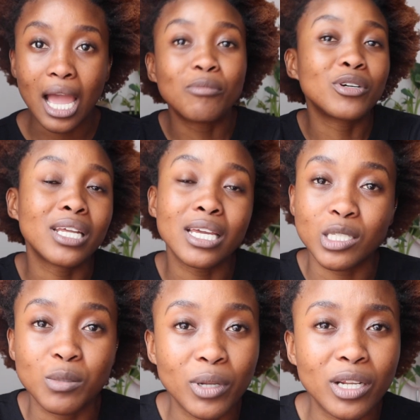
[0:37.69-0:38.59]
I'm gonna
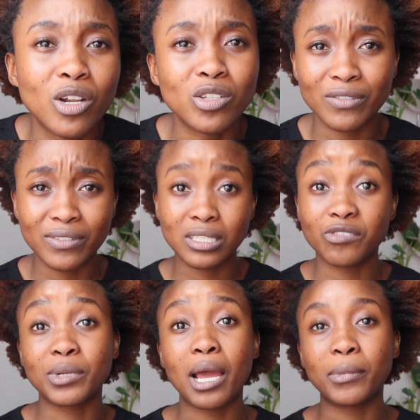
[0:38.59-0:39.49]
explain. Lots of things
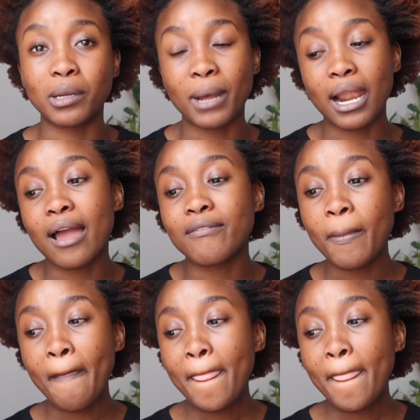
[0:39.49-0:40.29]
have been happening in my life,